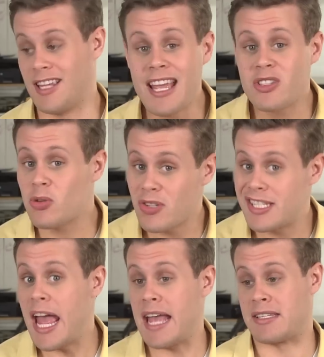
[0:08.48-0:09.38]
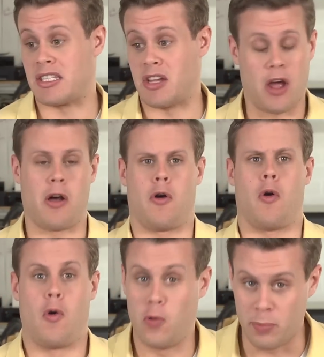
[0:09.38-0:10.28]
The answer is yes, a
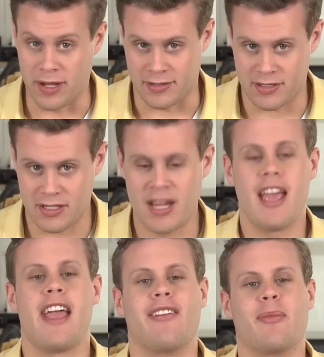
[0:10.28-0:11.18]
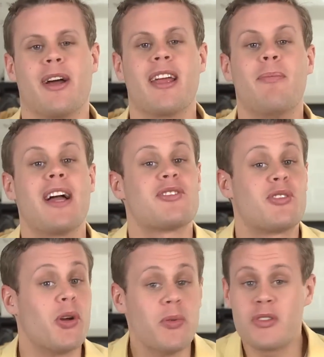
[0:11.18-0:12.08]
whole bunch. Hey everybody, I'm
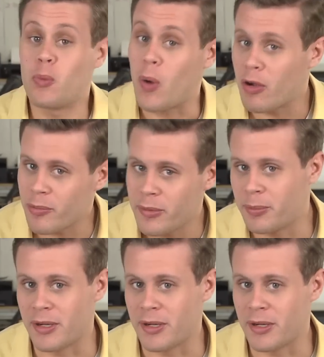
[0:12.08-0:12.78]
Patrick Jones and welcome to